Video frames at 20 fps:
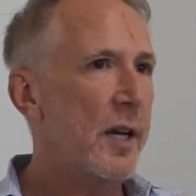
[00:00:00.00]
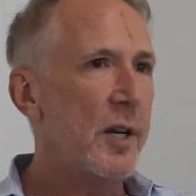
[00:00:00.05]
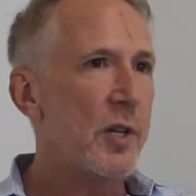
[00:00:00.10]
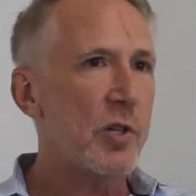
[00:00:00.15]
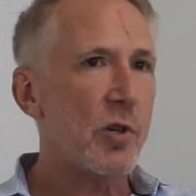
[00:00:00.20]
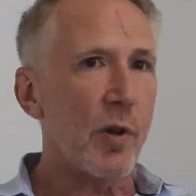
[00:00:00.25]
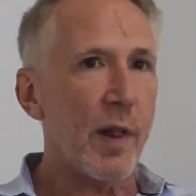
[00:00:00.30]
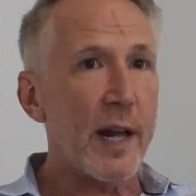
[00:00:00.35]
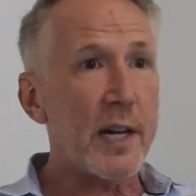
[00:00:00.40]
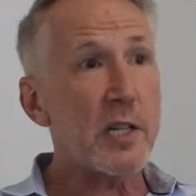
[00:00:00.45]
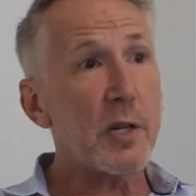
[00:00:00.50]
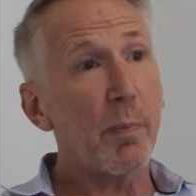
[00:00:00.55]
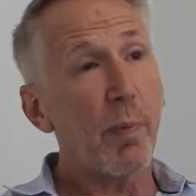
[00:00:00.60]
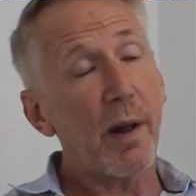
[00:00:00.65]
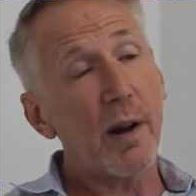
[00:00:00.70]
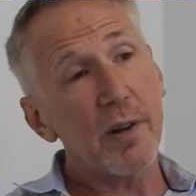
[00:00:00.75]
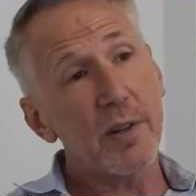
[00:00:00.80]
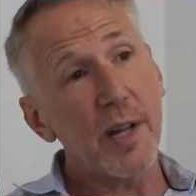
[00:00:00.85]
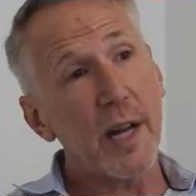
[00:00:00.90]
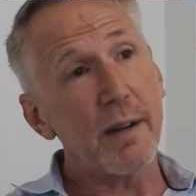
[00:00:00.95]
So that
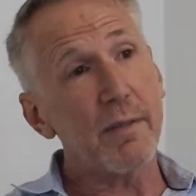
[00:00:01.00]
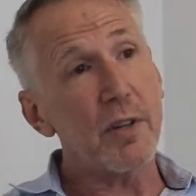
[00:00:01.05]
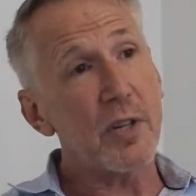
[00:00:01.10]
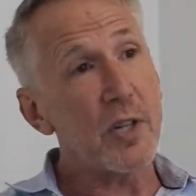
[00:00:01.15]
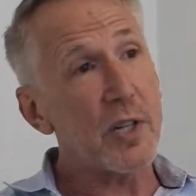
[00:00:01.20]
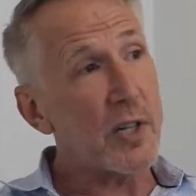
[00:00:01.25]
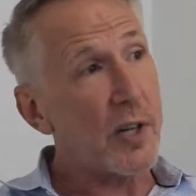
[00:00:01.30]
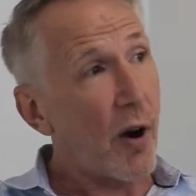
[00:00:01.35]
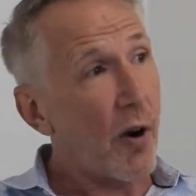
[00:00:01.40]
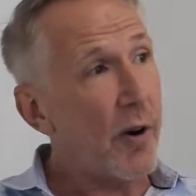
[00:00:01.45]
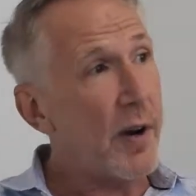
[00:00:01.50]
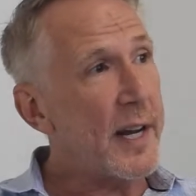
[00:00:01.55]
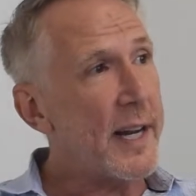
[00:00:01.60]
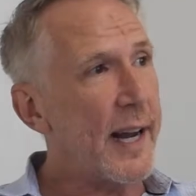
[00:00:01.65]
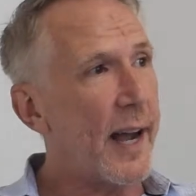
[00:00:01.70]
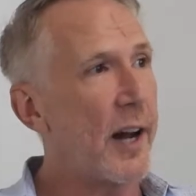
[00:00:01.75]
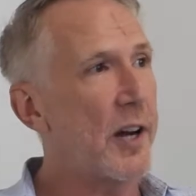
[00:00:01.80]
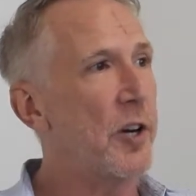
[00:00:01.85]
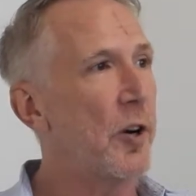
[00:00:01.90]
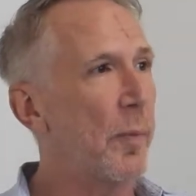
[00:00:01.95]
supplier's not even
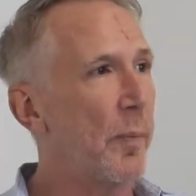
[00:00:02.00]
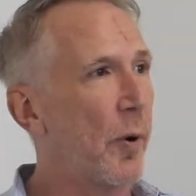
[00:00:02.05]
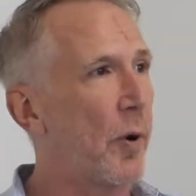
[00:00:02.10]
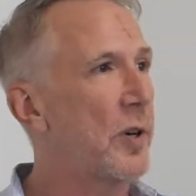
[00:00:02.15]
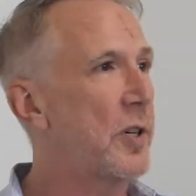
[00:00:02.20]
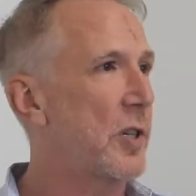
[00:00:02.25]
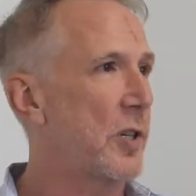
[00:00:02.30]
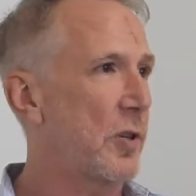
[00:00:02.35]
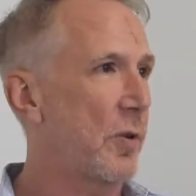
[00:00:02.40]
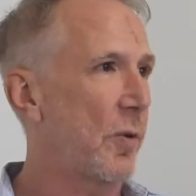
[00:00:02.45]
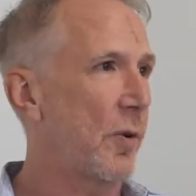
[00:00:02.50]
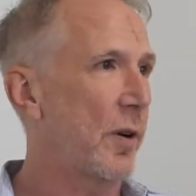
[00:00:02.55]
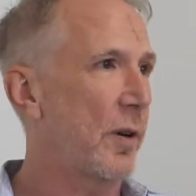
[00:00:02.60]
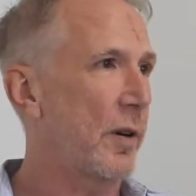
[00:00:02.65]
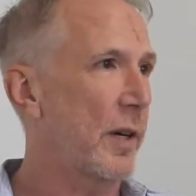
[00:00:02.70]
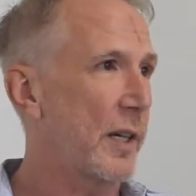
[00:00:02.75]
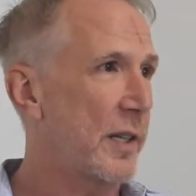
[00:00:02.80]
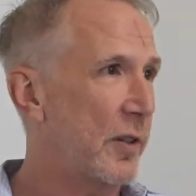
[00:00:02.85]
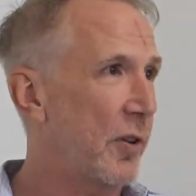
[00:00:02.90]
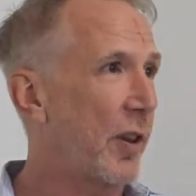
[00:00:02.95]
starting on your purchase order
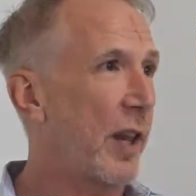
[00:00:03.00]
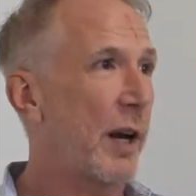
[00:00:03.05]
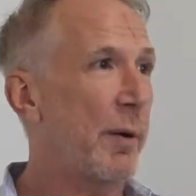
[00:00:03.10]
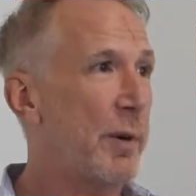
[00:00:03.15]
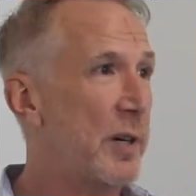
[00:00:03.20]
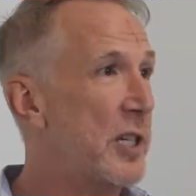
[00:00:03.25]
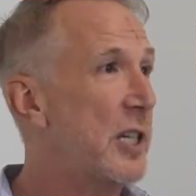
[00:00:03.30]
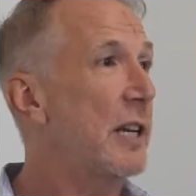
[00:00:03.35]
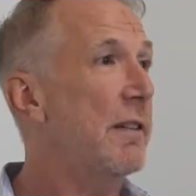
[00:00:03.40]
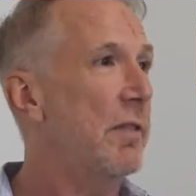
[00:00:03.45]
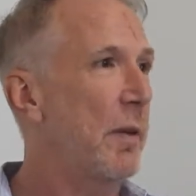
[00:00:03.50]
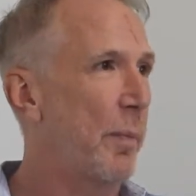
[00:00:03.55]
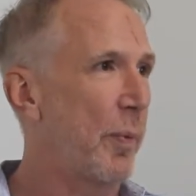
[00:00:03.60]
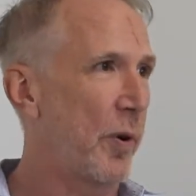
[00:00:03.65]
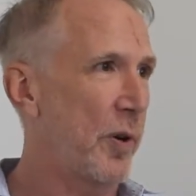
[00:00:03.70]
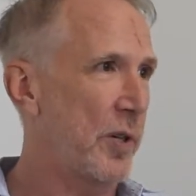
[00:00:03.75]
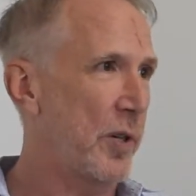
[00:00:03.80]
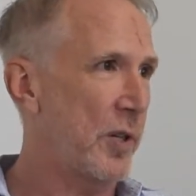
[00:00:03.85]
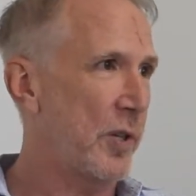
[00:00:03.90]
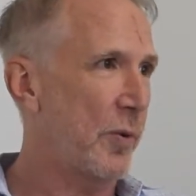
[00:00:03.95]
until they receive the
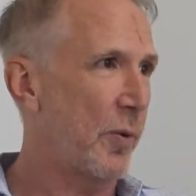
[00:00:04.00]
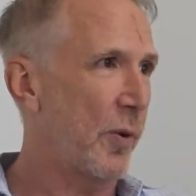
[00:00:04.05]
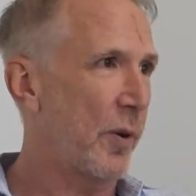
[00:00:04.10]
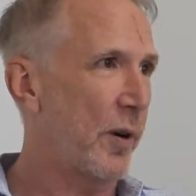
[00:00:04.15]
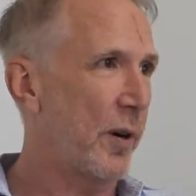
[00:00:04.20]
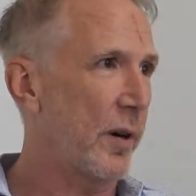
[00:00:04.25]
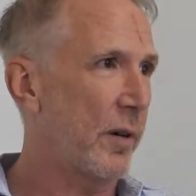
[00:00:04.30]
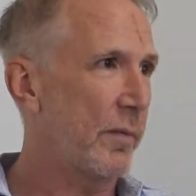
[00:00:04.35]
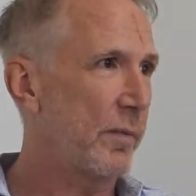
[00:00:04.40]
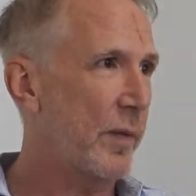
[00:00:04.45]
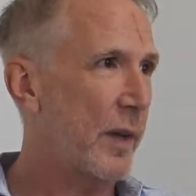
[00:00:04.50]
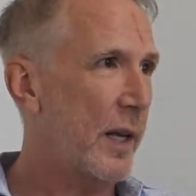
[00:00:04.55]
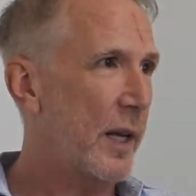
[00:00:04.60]
purchase order,